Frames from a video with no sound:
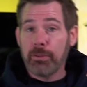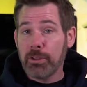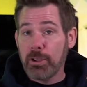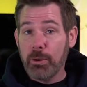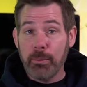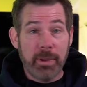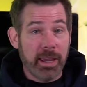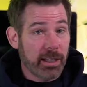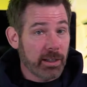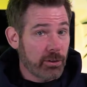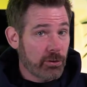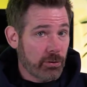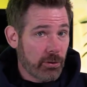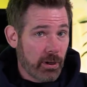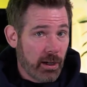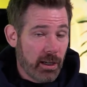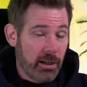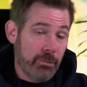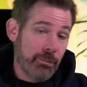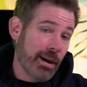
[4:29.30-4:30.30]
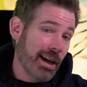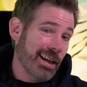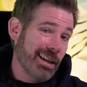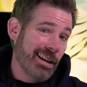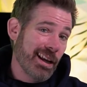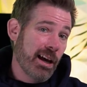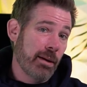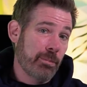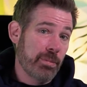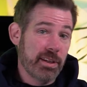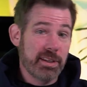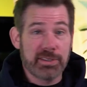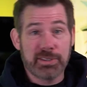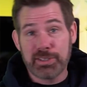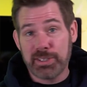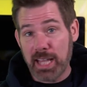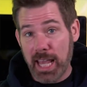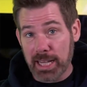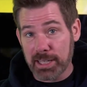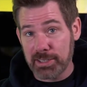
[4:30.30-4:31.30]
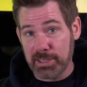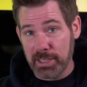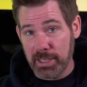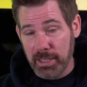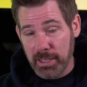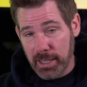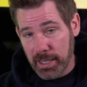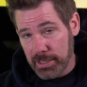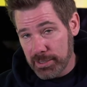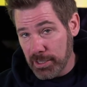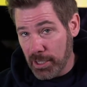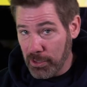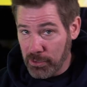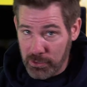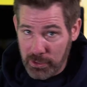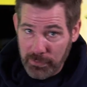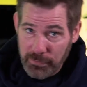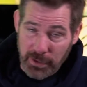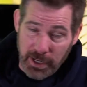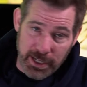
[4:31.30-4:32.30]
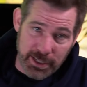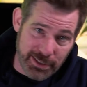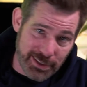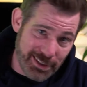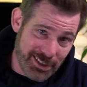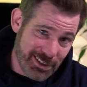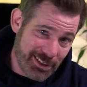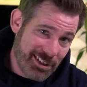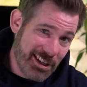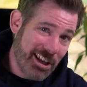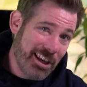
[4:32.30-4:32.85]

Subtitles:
the Omegatron might not be as sexy as other devices,